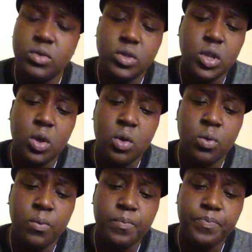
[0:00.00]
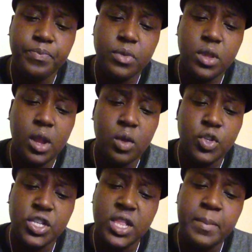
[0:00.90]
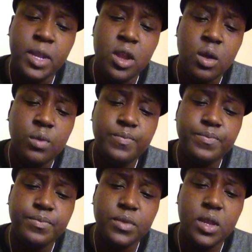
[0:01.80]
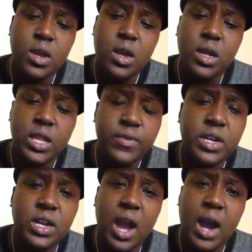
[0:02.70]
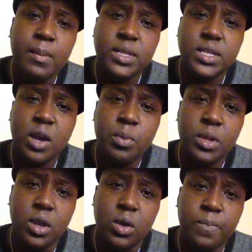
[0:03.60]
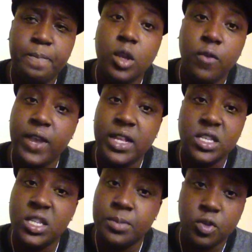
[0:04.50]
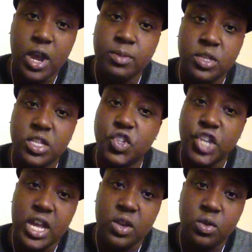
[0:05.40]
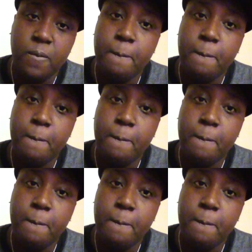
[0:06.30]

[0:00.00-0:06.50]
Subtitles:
So, you know, just let me know. Leave it in the comments down below. Don't forget to subscribe to this channel.